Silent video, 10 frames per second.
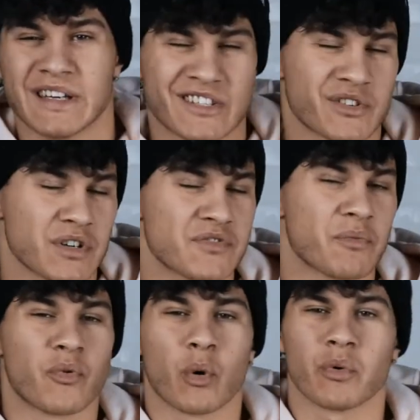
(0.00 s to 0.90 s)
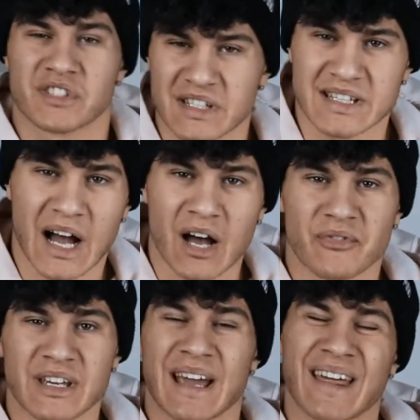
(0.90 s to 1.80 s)
It's Chris from 416
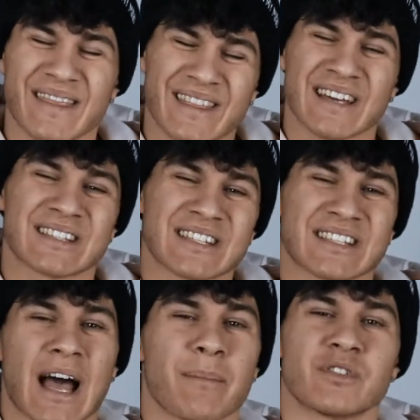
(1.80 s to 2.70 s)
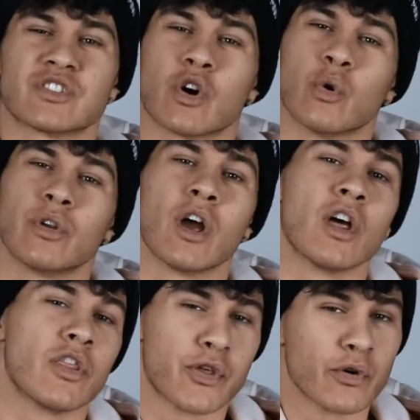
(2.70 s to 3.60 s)
Coffee and this is episode
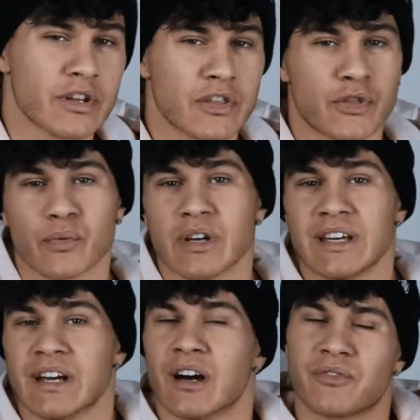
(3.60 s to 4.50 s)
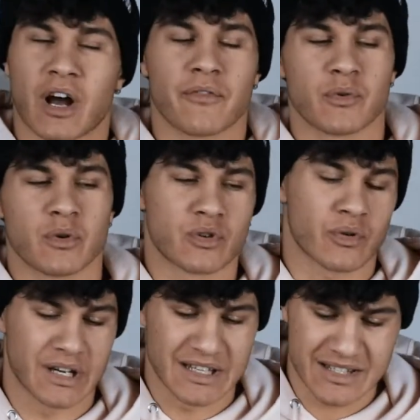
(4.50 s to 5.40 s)
33 of Coffee with
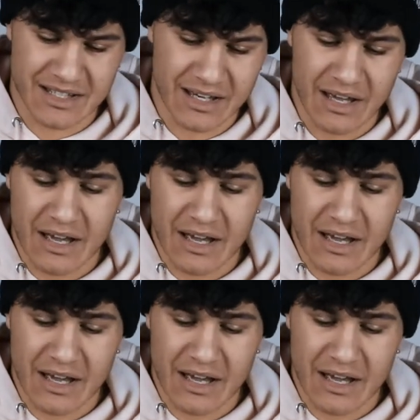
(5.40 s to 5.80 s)
Chris.